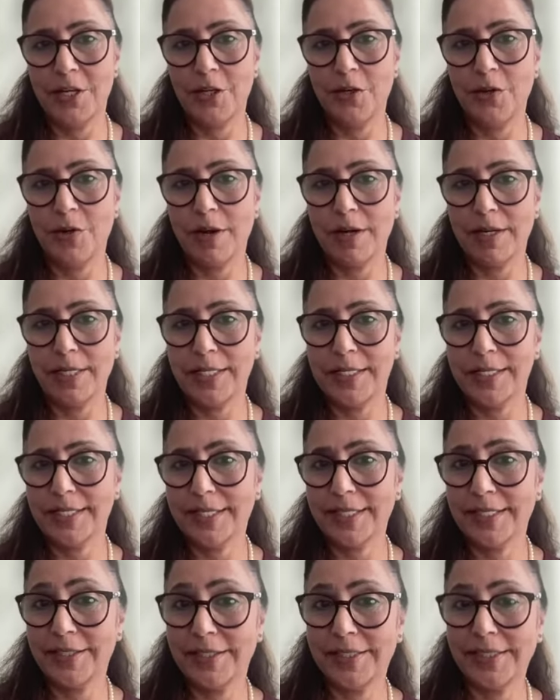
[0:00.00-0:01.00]
Yuan is
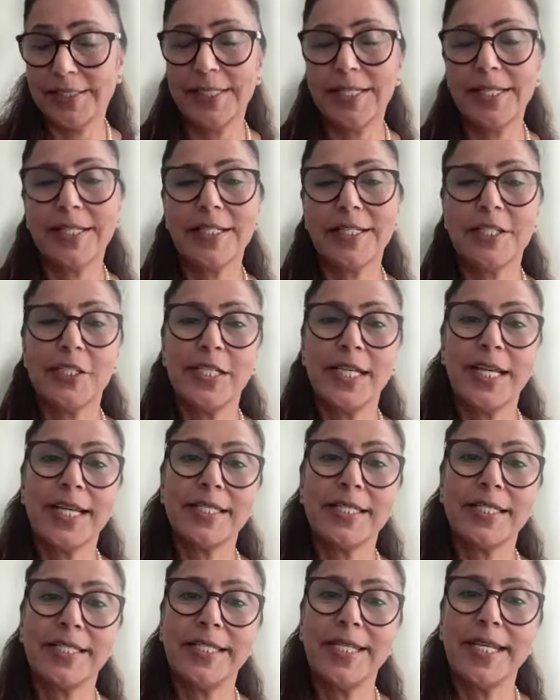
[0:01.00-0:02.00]
currently a
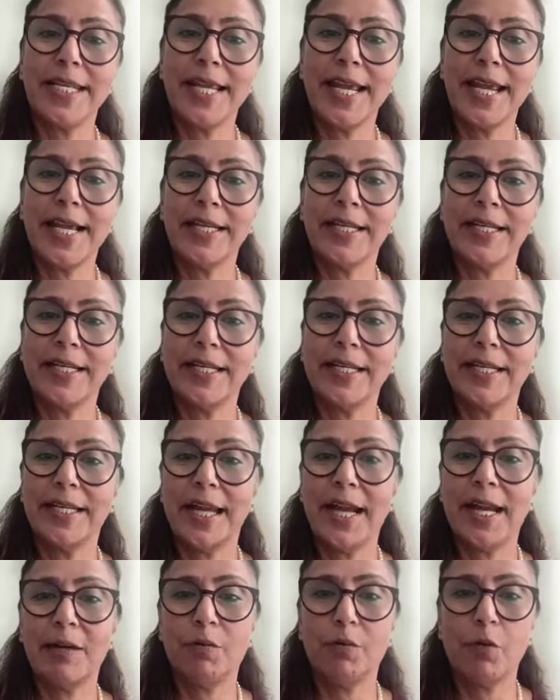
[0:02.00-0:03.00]
JSD candidate
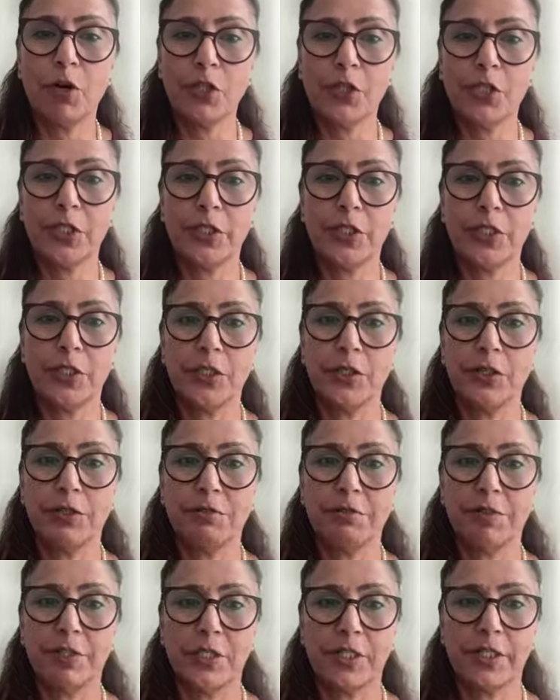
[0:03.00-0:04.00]
at Washington
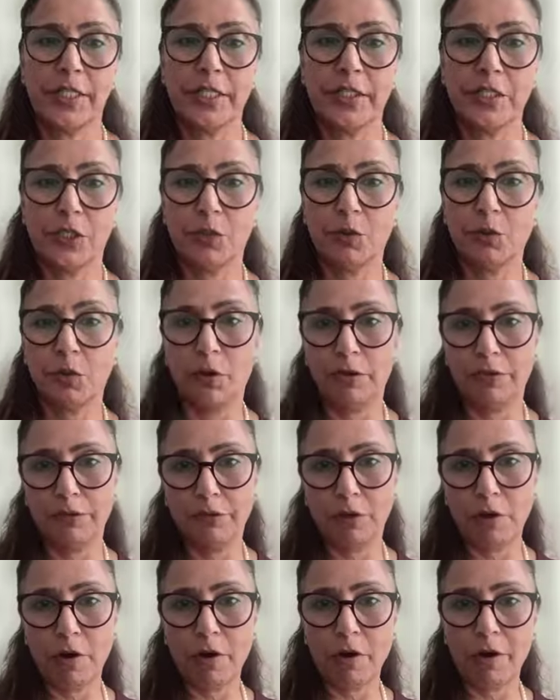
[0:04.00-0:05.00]
University School of
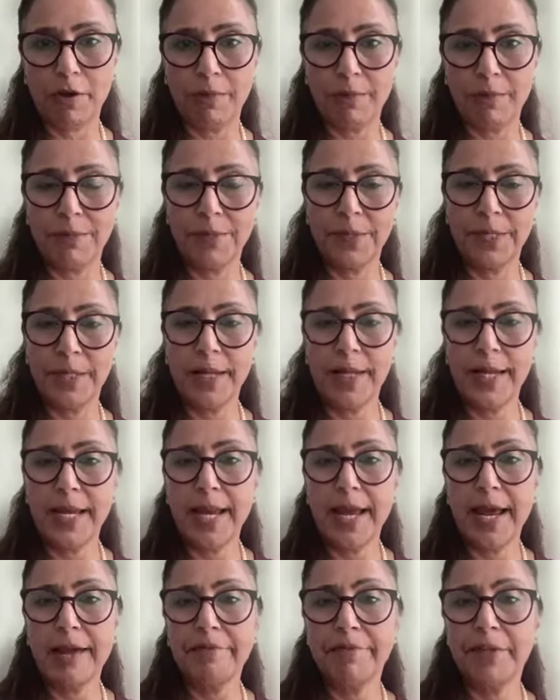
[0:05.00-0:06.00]
Law,
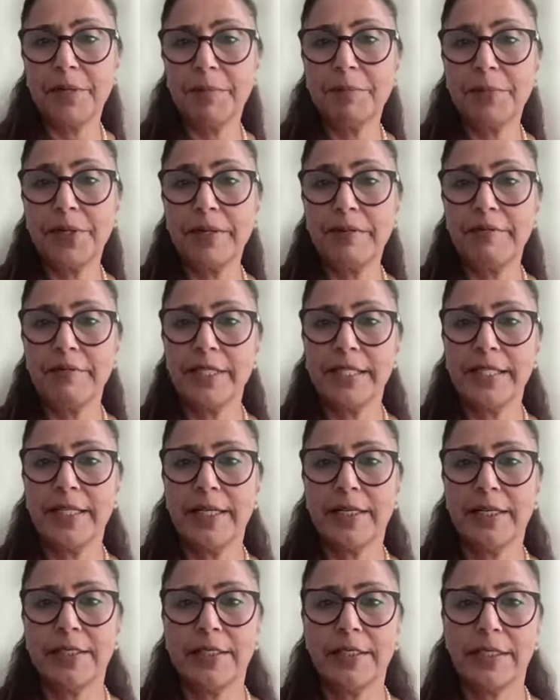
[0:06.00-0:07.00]
having
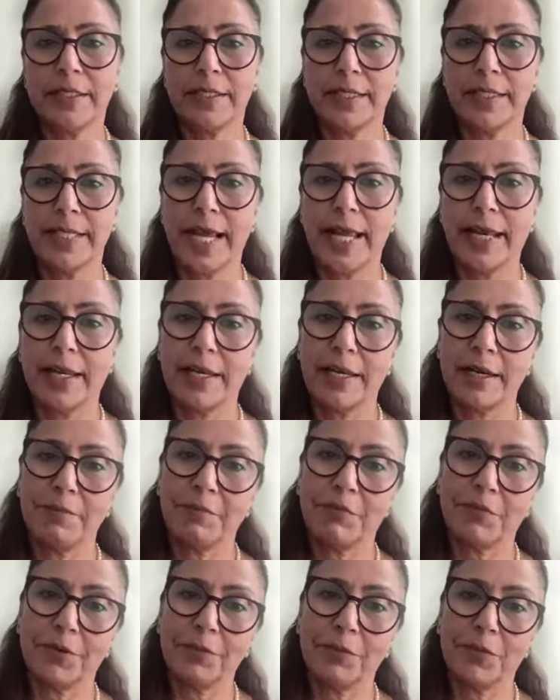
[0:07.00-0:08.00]
previously earned his
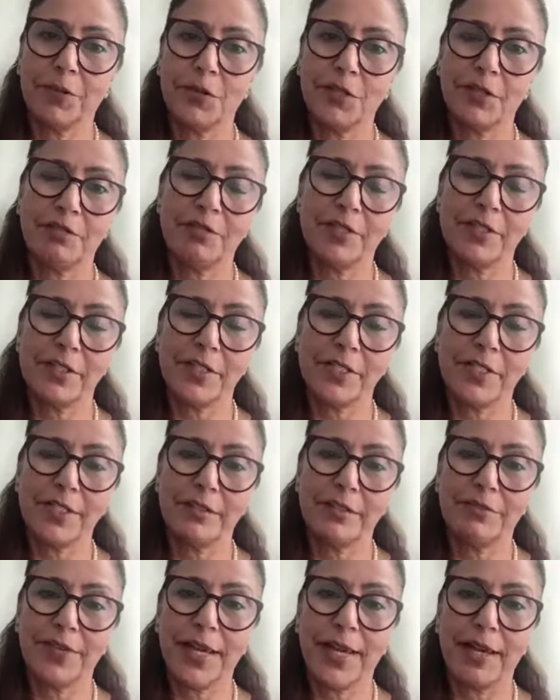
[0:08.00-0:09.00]
LLM from the University
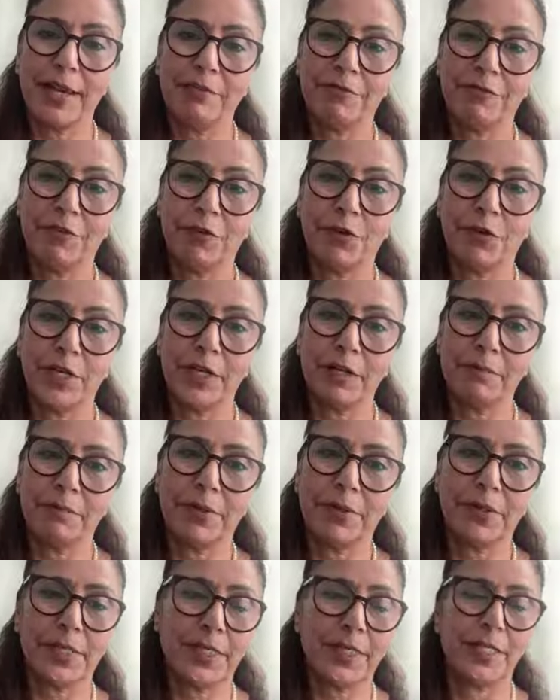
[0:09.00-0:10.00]
of California,
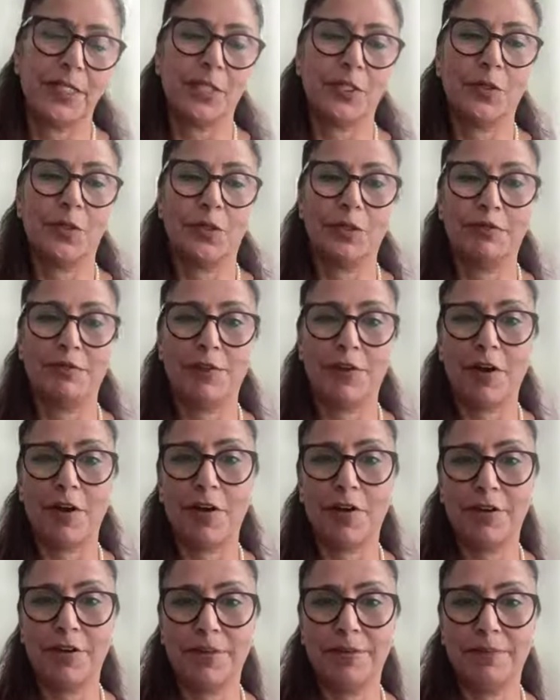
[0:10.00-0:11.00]
Berkeley School of
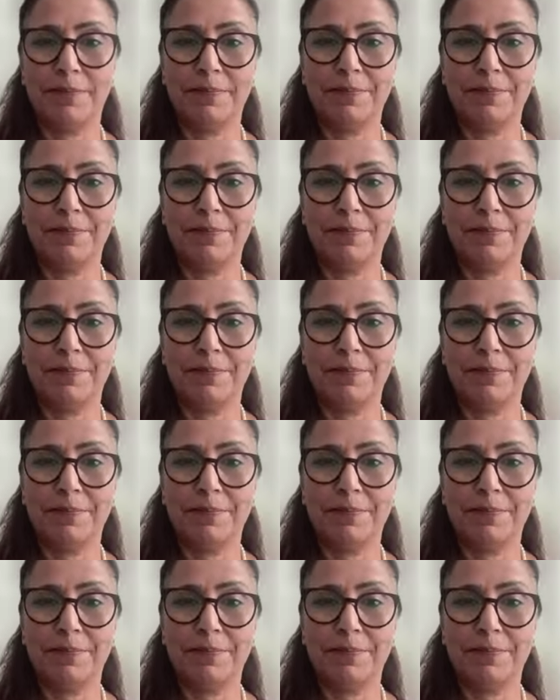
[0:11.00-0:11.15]
Law.